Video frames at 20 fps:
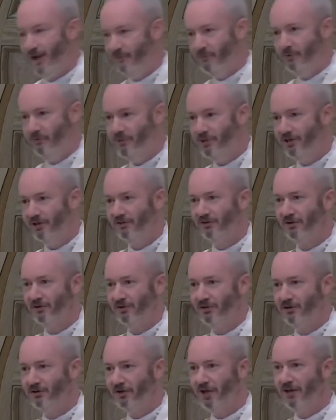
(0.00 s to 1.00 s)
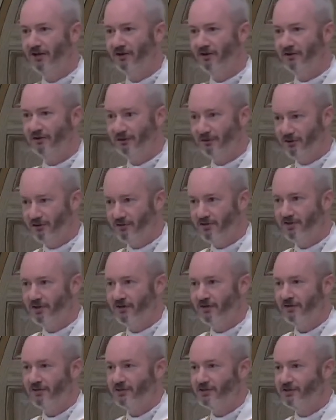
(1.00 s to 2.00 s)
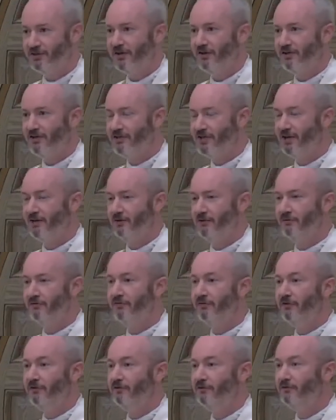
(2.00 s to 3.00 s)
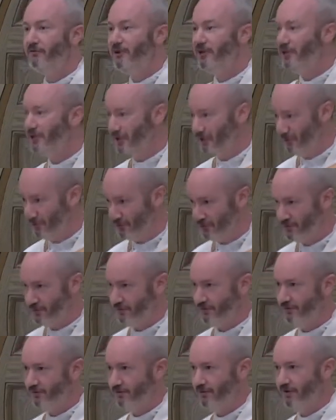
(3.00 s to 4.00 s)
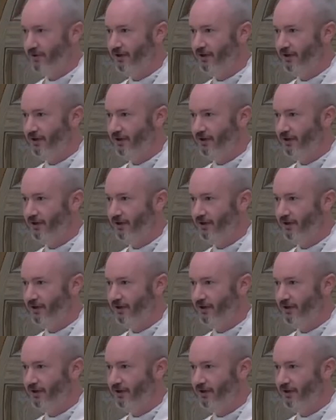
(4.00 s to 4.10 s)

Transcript: I've been meaning to create a set of videos